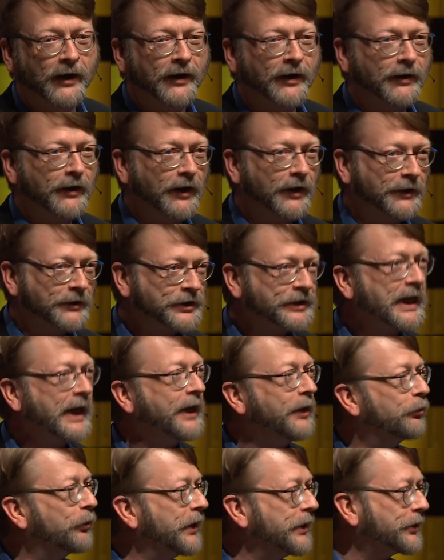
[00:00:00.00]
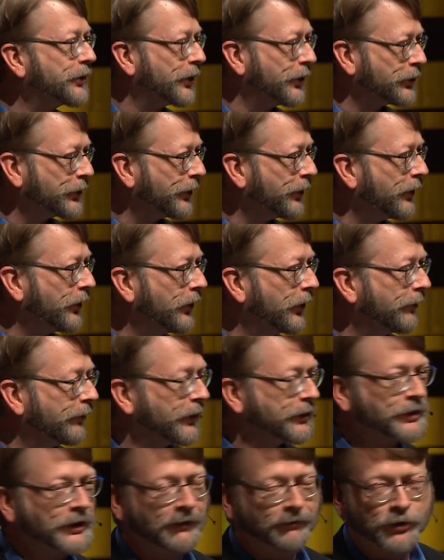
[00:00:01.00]
a SETI researcher at the
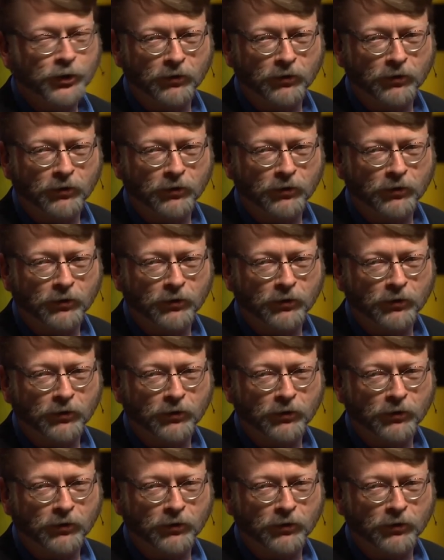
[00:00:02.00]
University of